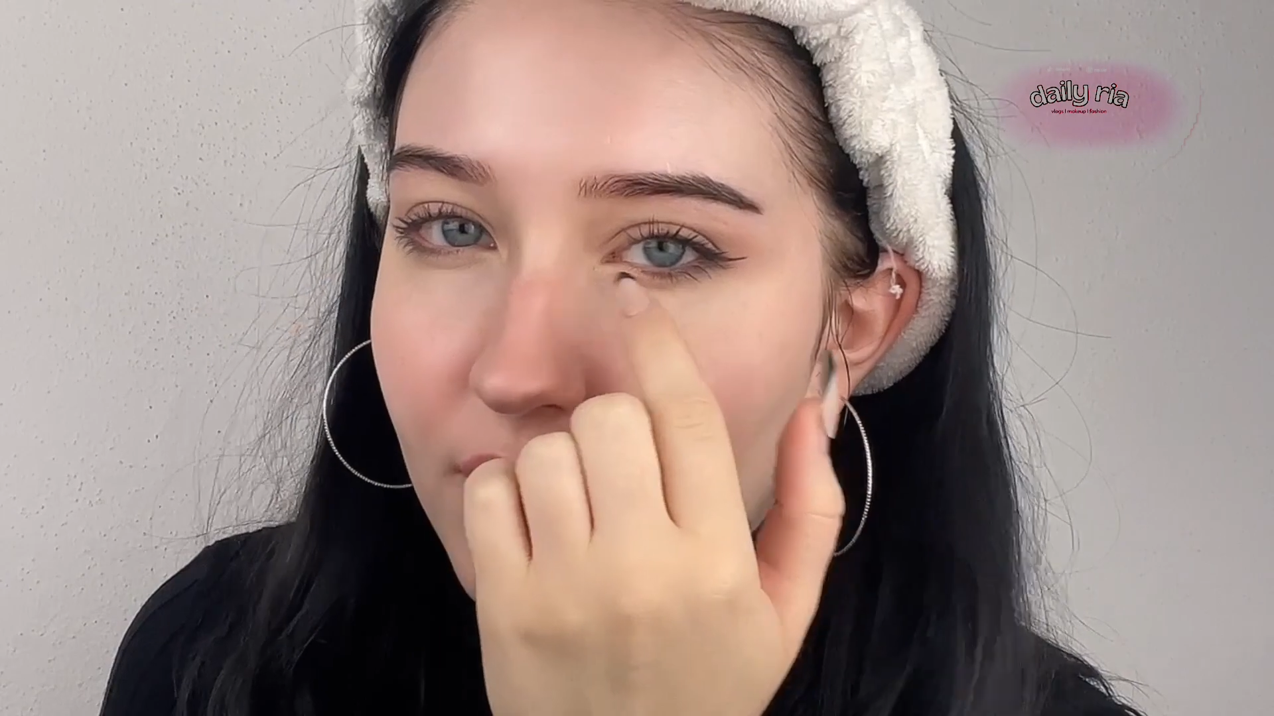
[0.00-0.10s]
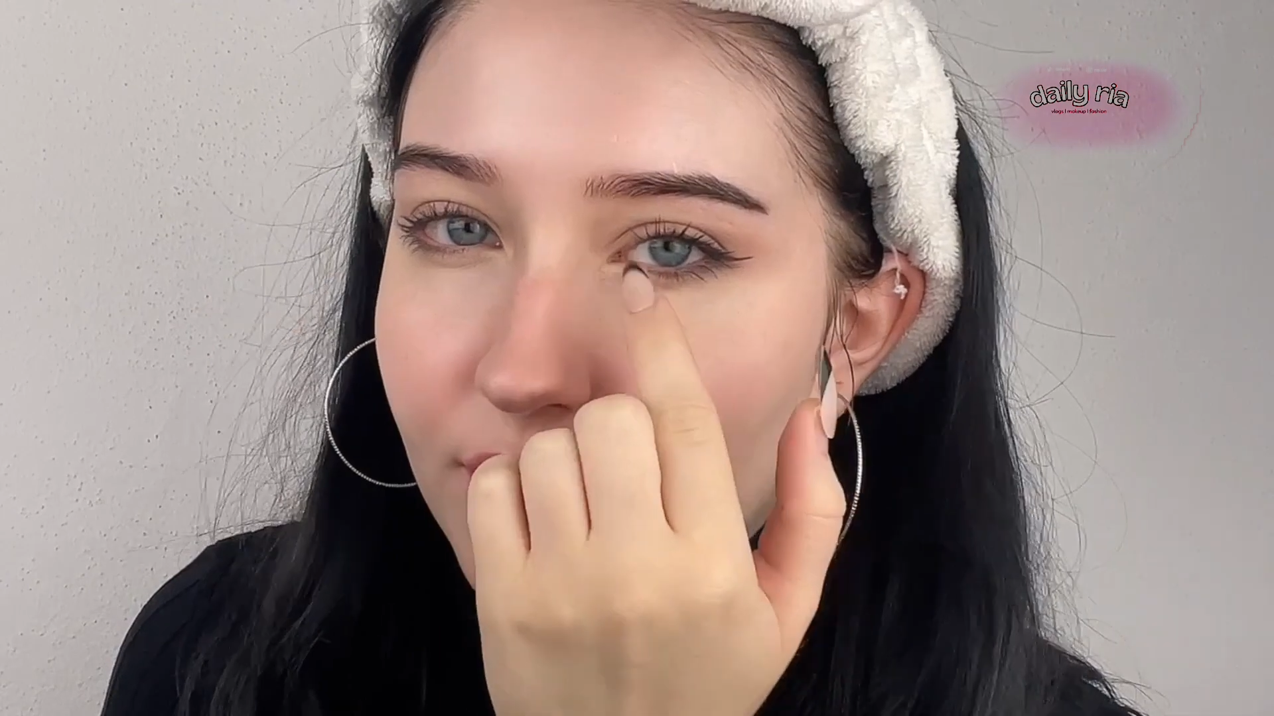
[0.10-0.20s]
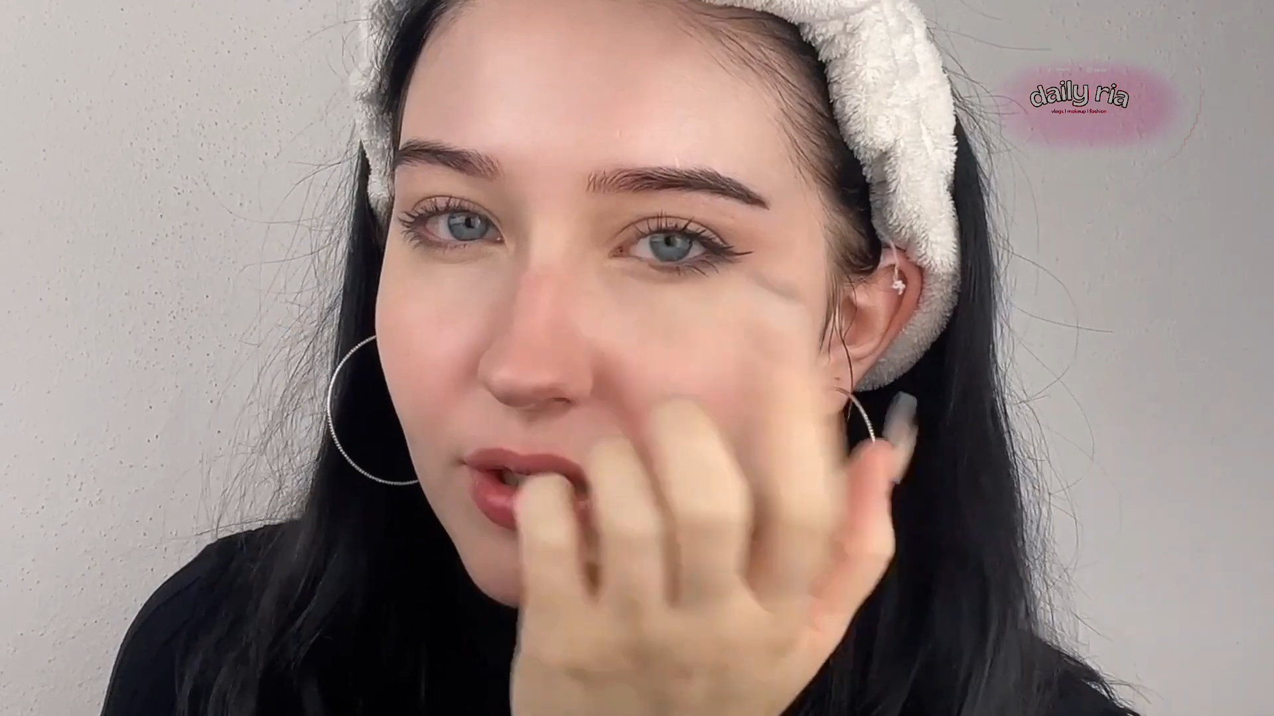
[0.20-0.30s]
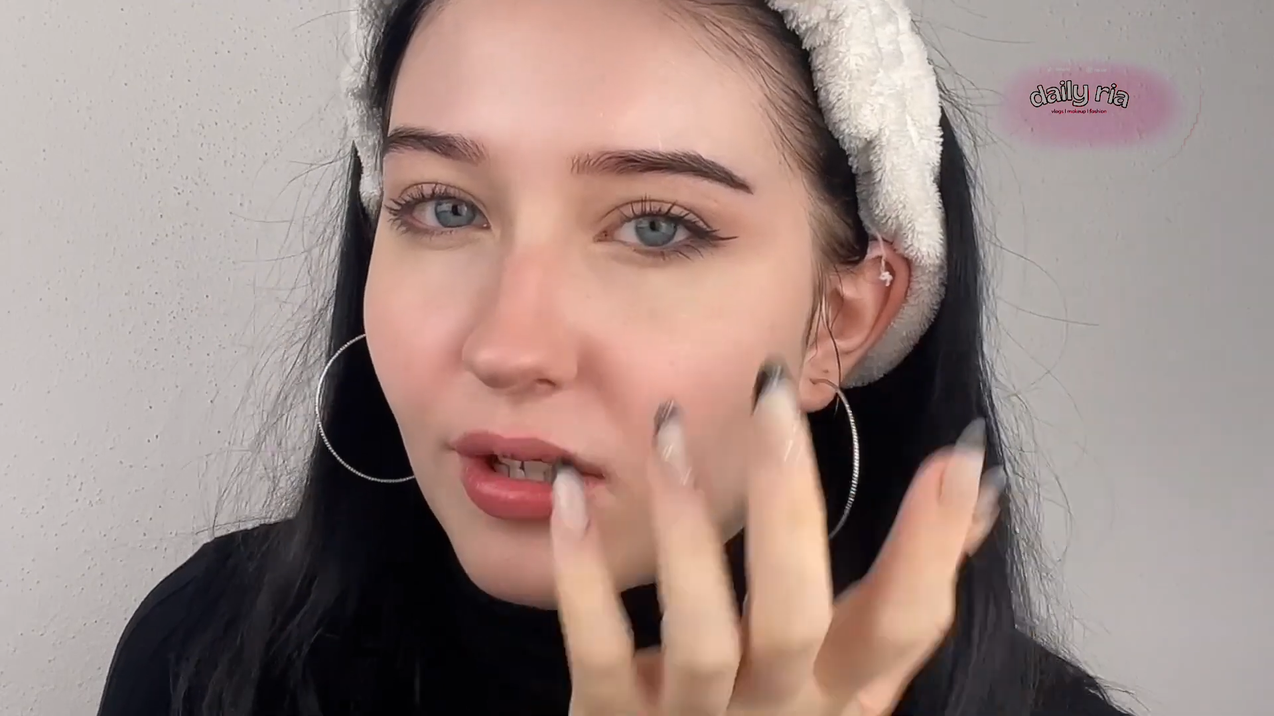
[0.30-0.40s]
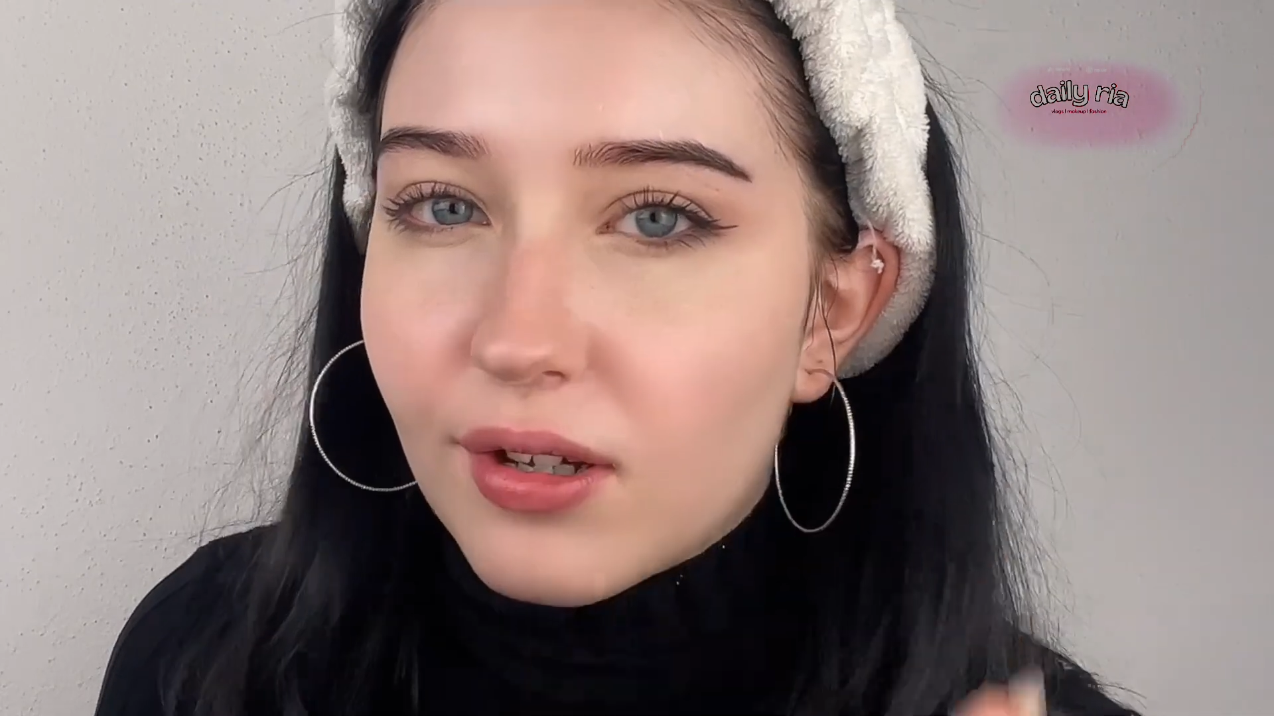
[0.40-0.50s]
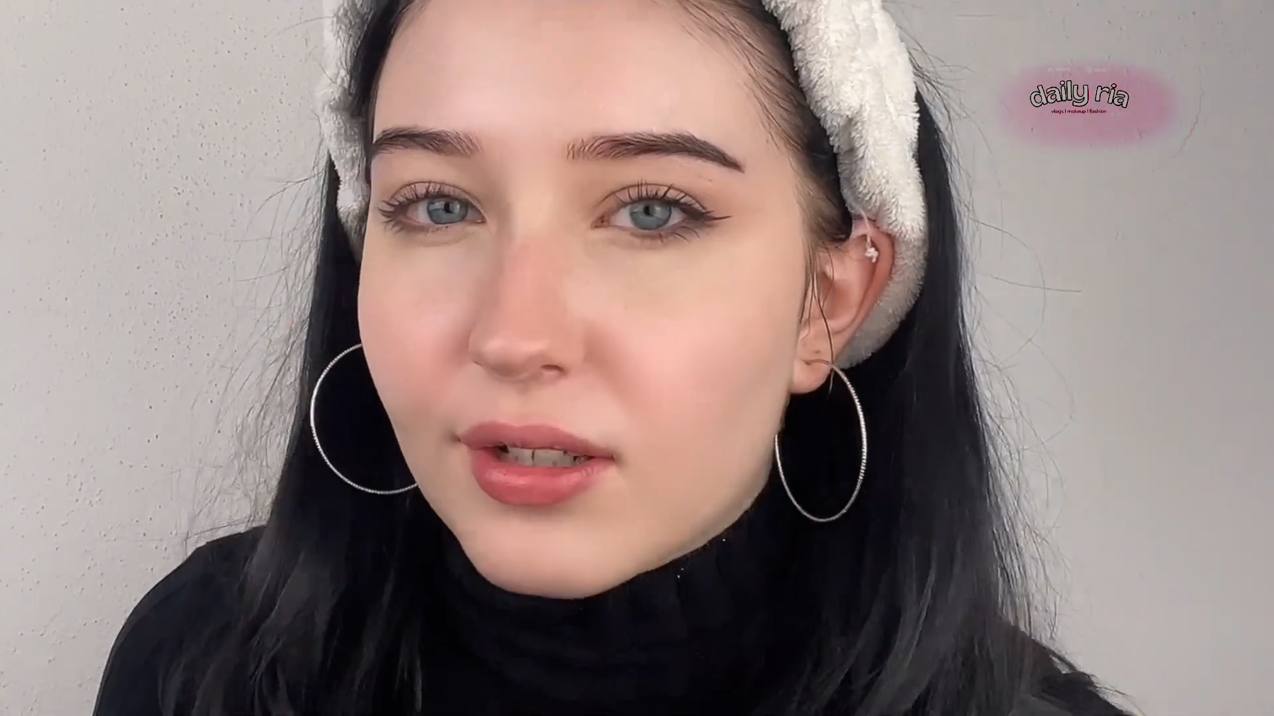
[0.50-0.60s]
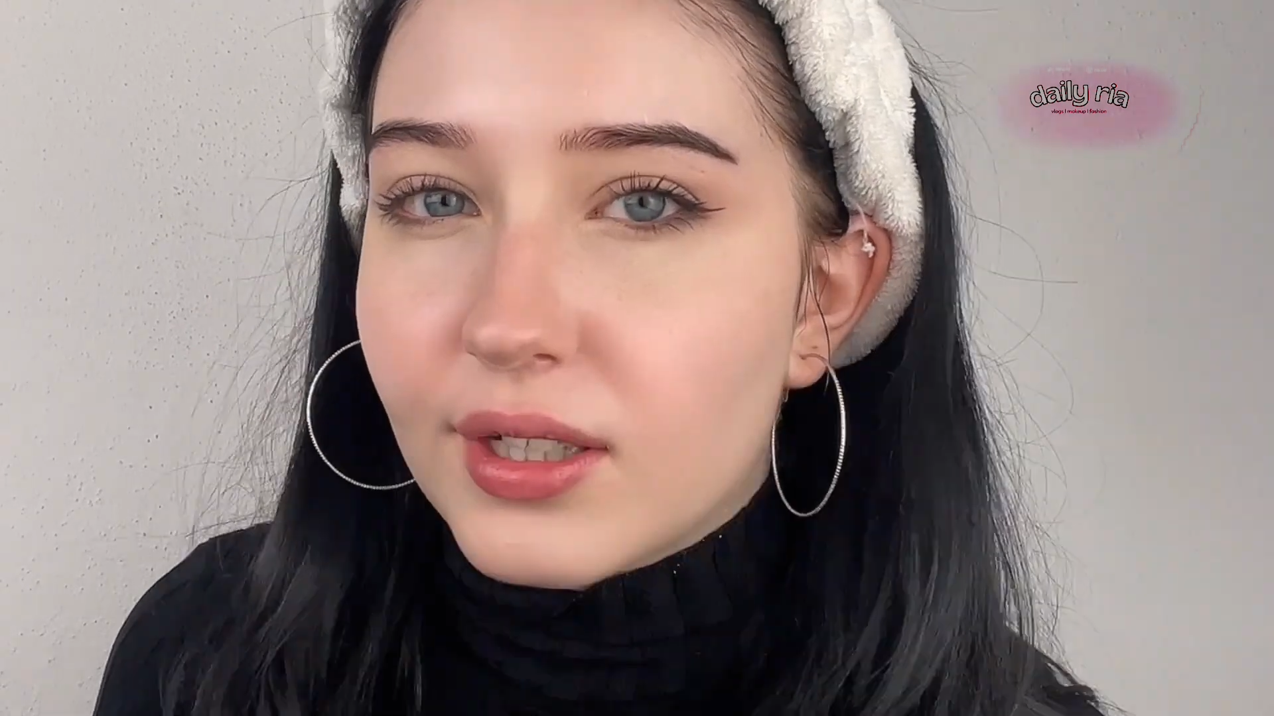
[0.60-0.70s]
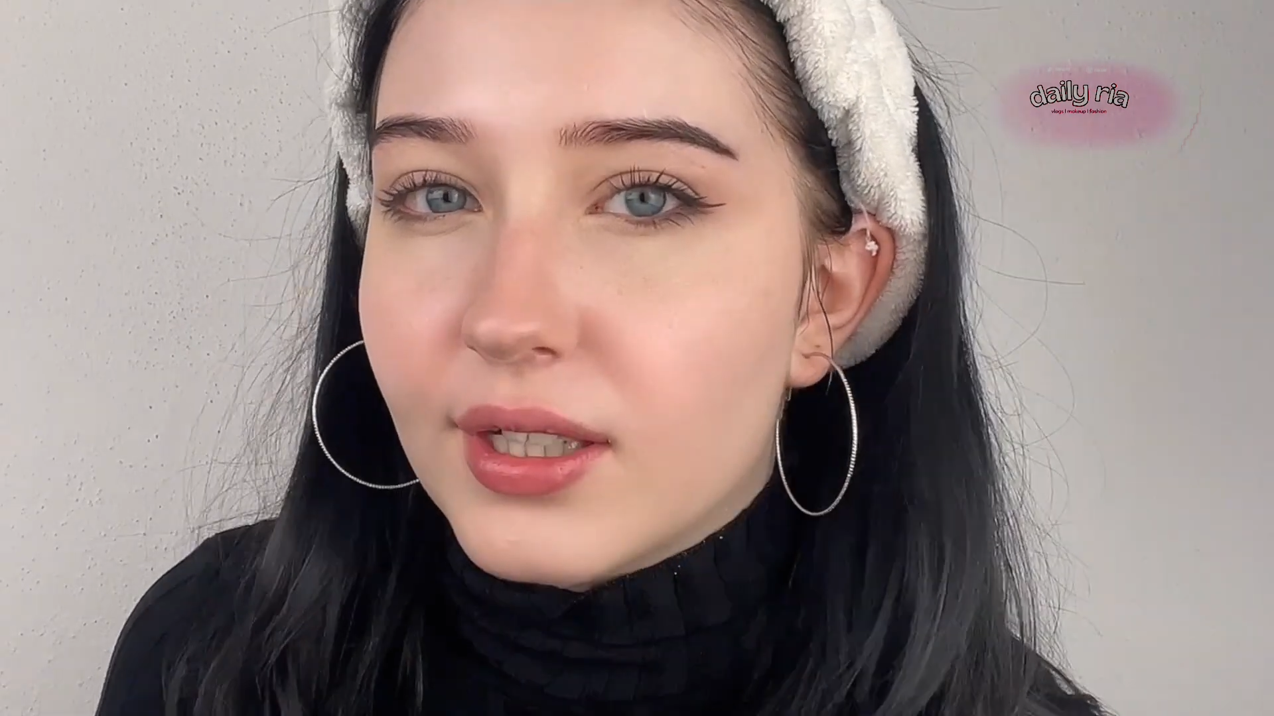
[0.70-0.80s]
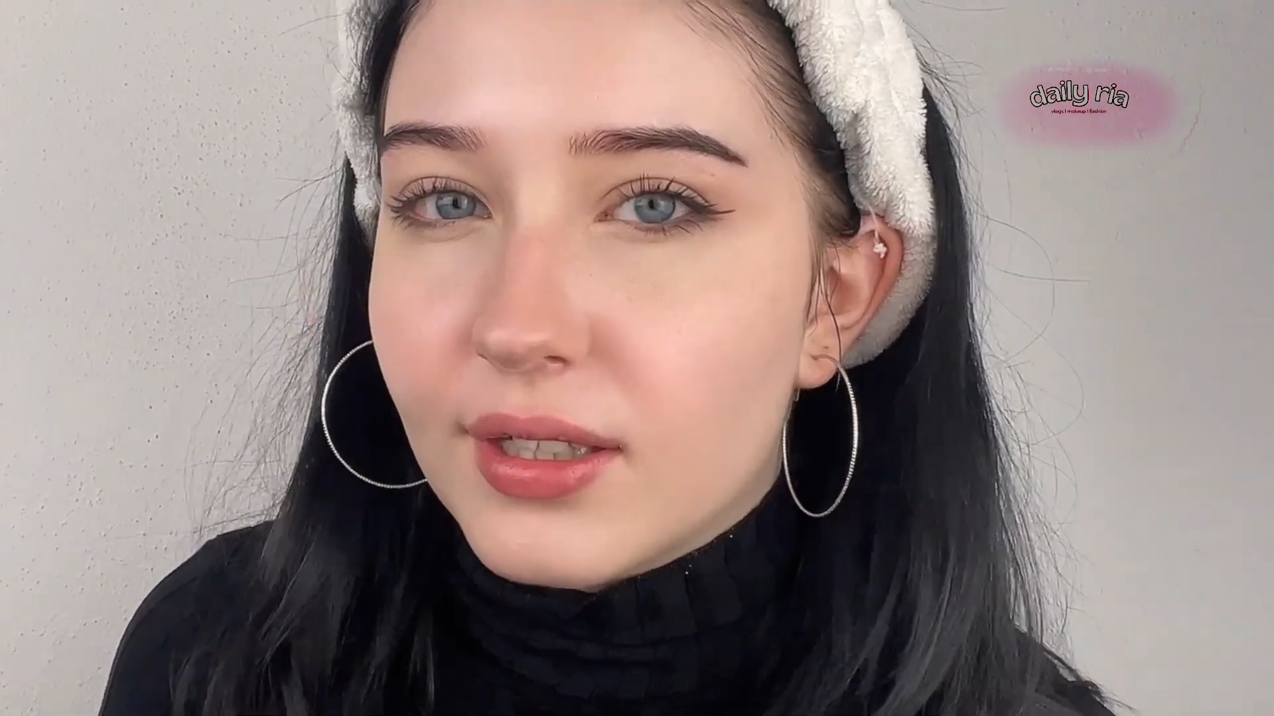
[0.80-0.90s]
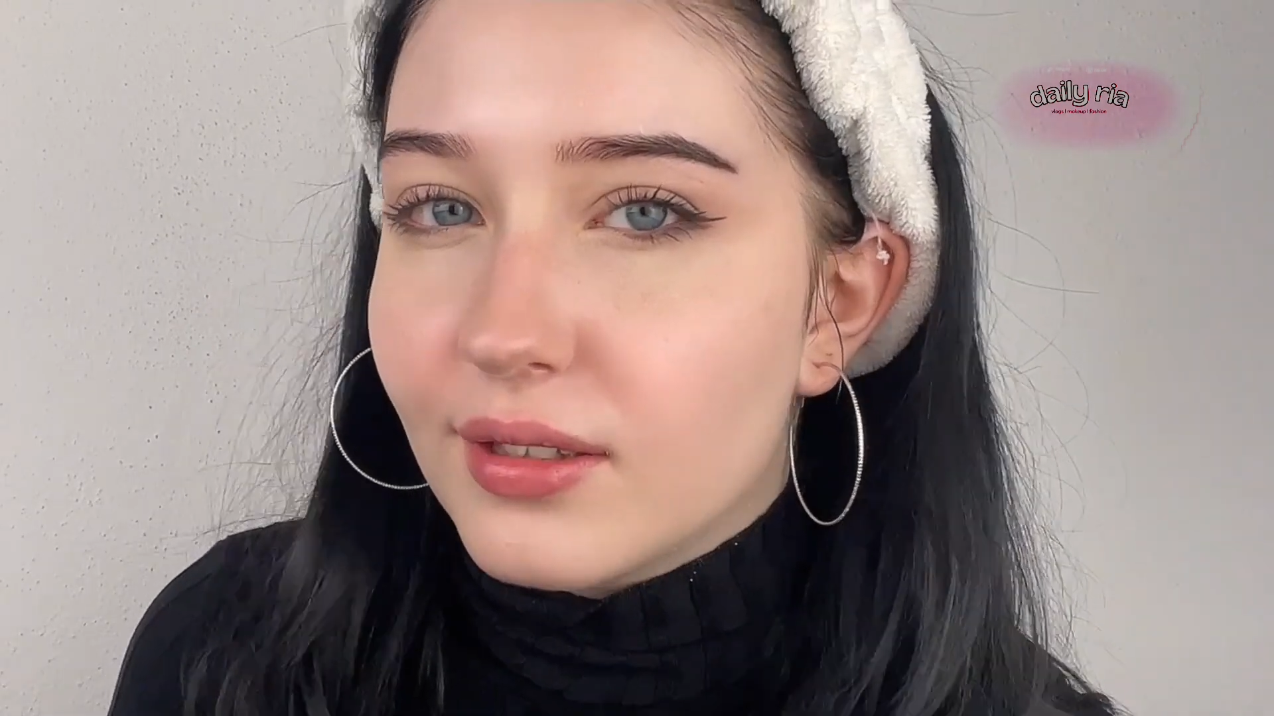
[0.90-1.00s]

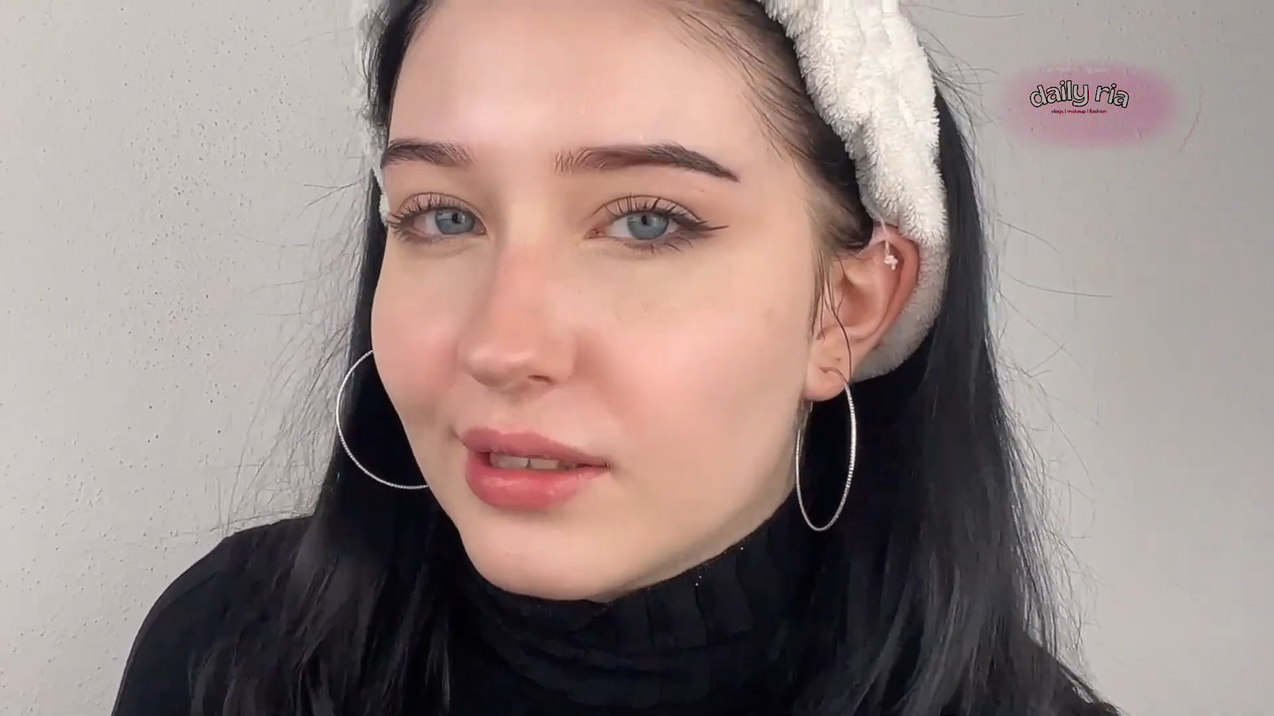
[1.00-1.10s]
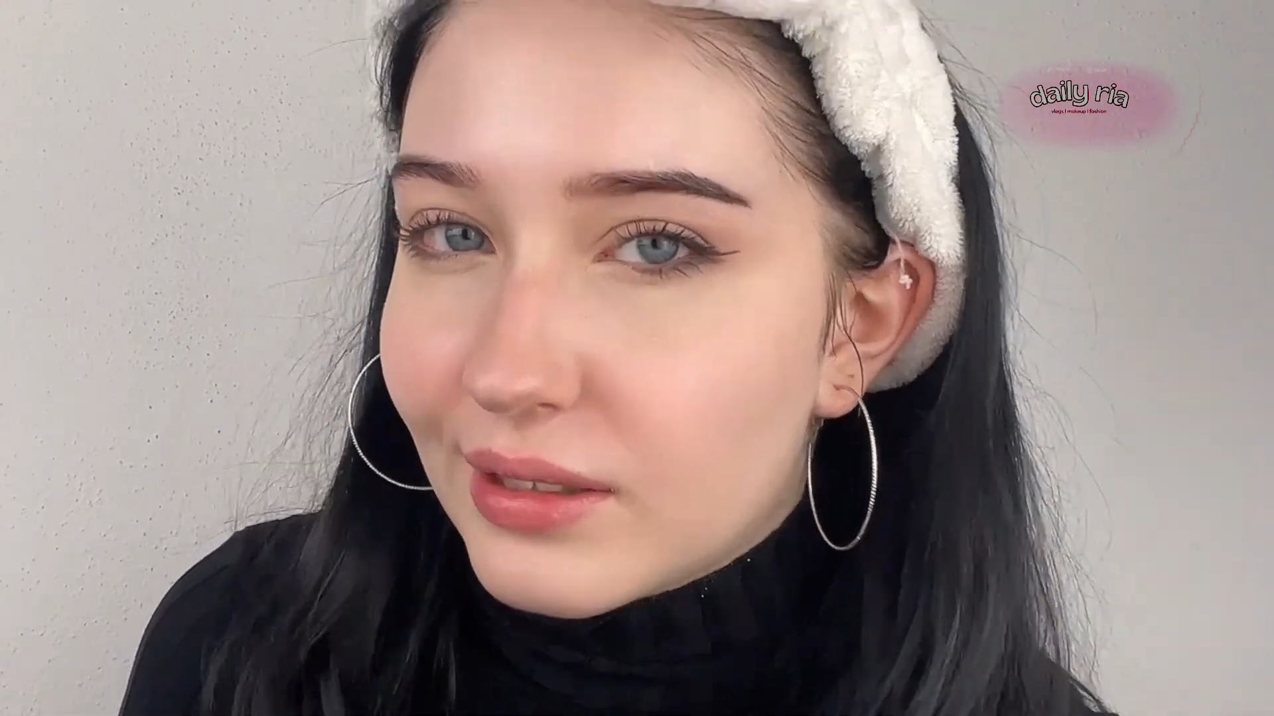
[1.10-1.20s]
clog in